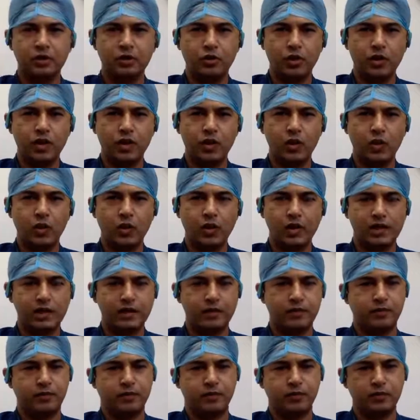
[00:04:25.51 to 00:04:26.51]
knowing
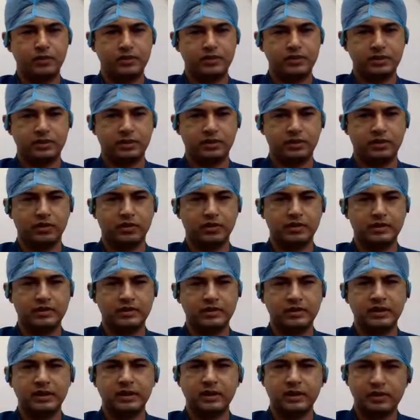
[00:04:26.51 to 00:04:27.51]
well the pros and cons.